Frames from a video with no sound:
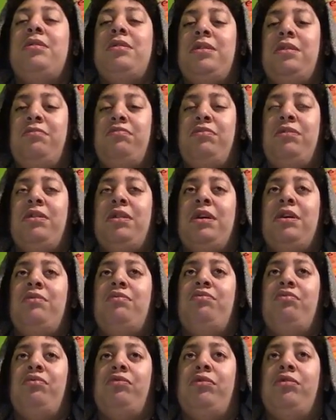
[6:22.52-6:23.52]
even at
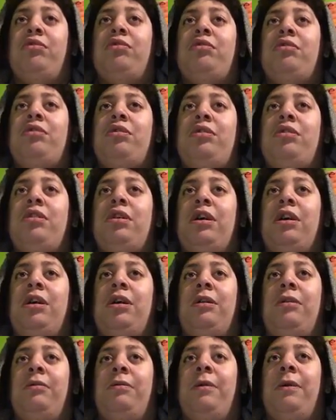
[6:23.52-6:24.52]
work,
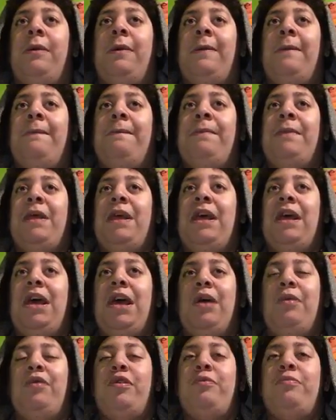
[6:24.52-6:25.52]
and
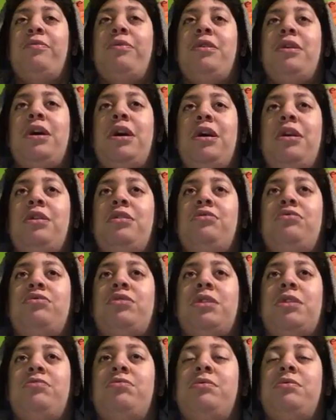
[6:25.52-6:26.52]
everybody else,
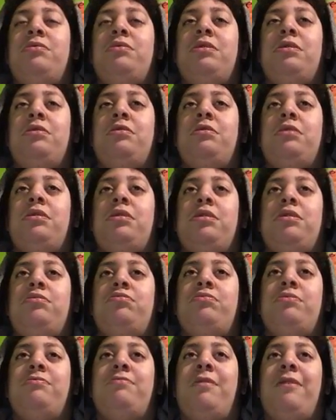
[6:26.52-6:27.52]
even
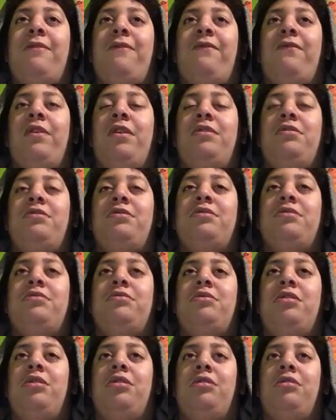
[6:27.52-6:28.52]
my friends
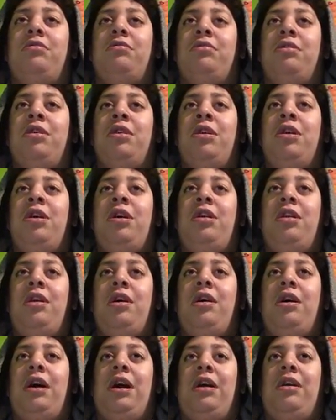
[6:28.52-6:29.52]
know
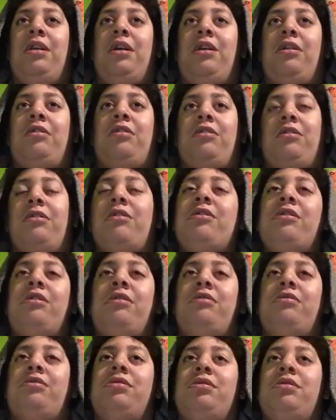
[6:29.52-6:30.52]
that I like
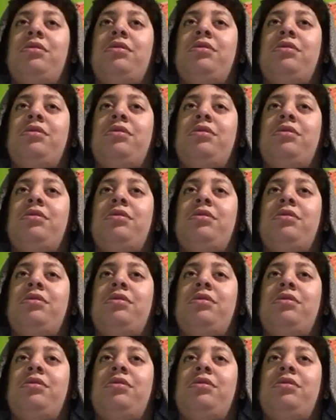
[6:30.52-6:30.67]
girls.